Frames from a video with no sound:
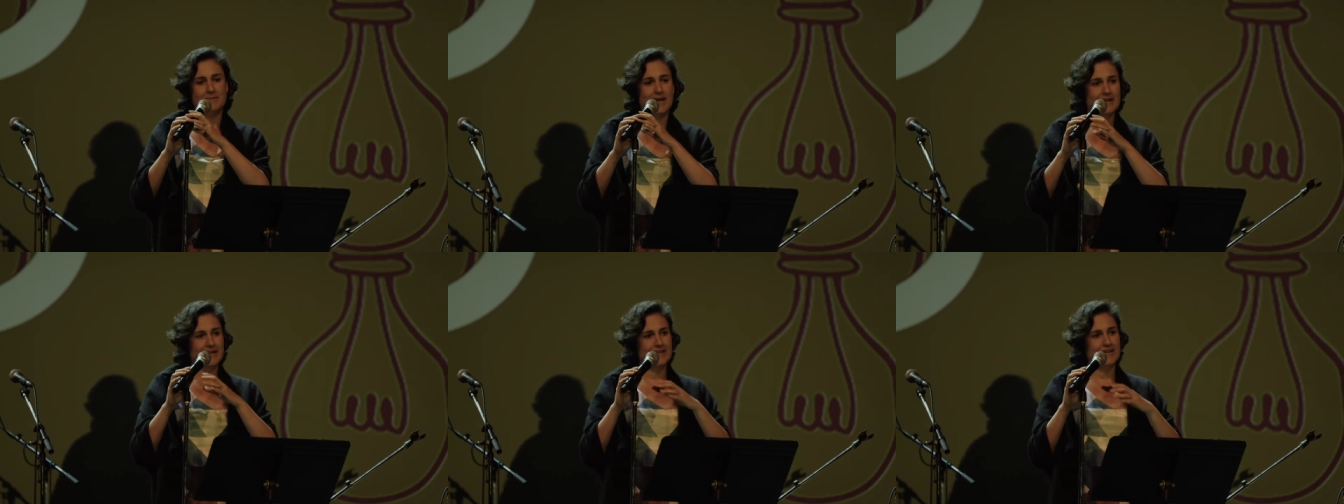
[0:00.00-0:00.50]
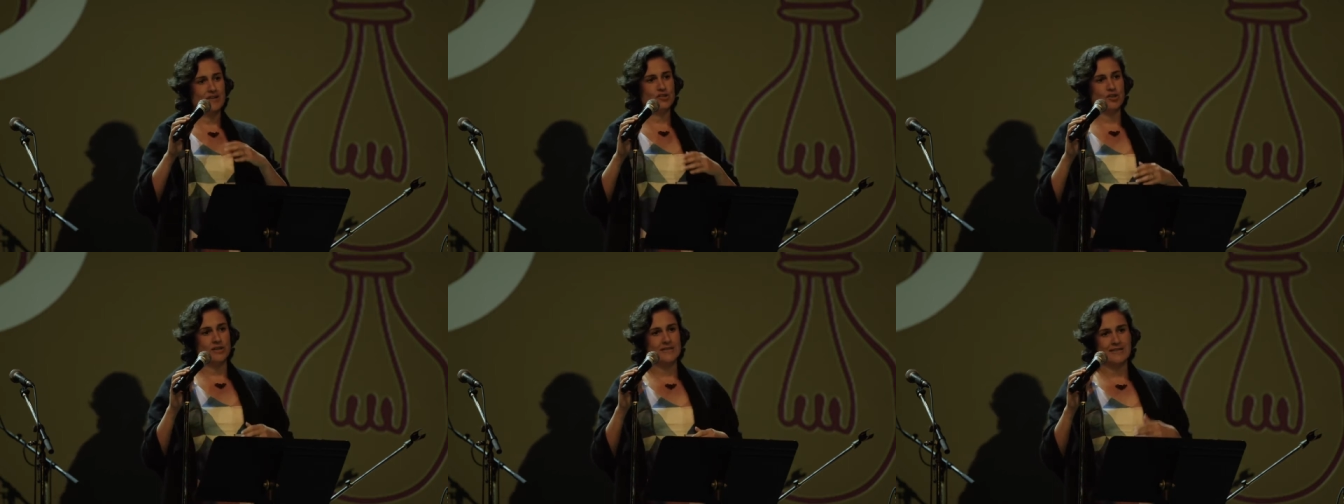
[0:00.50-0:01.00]
a
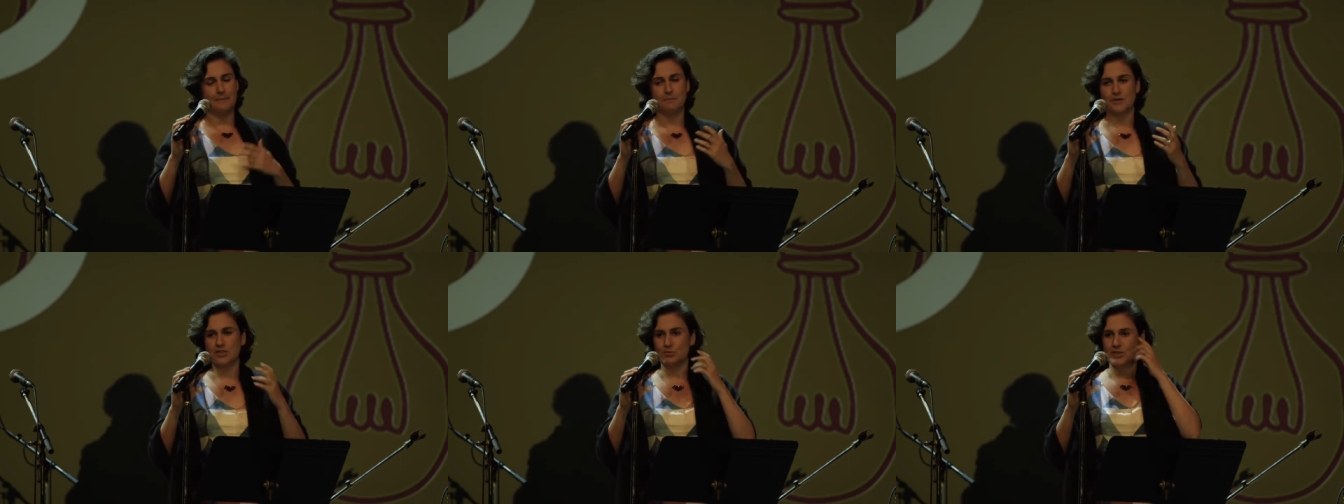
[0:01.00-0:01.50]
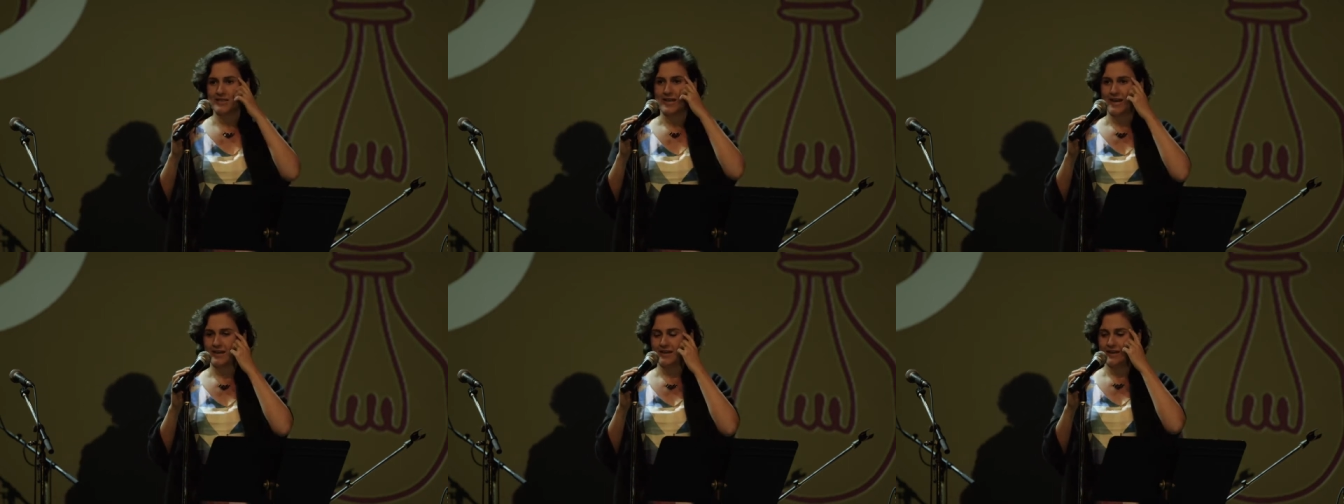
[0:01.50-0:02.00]
Bangladeshi Tempest, which
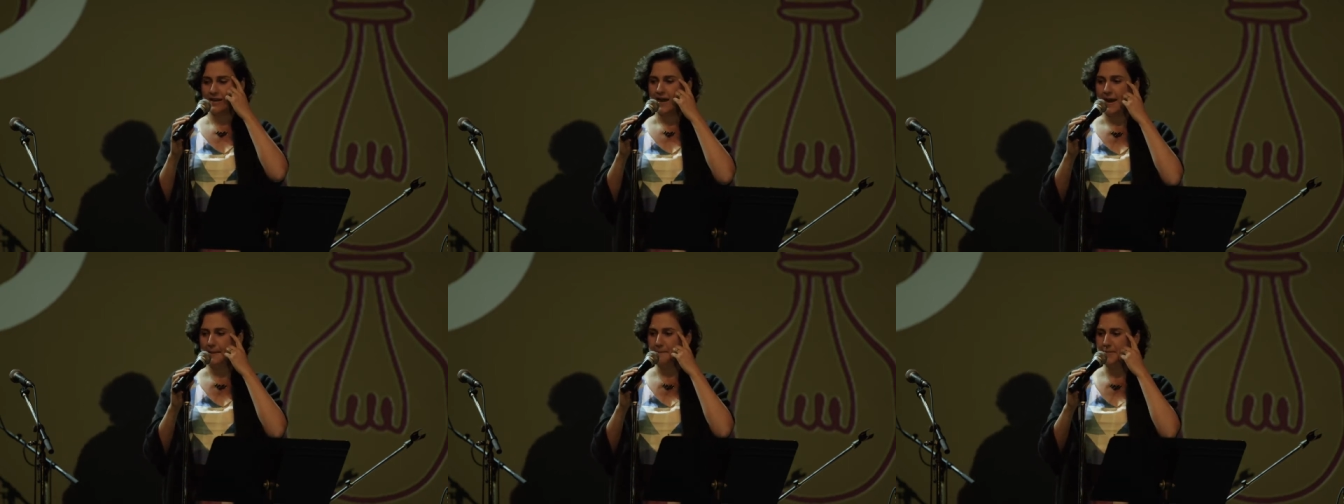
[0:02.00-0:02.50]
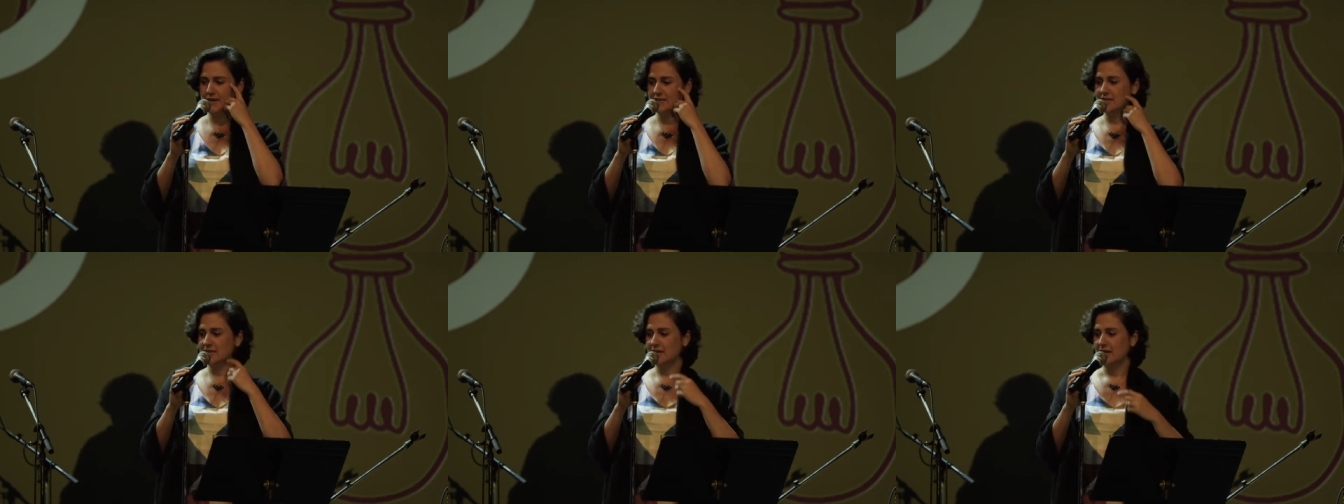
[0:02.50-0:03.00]
sadly I
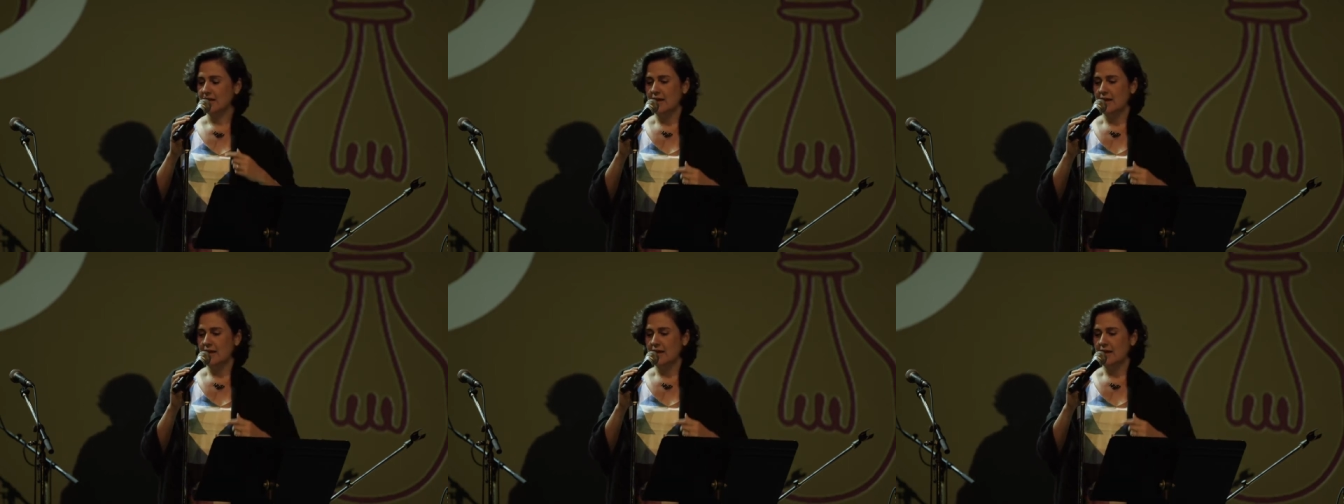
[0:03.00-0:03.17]
missed.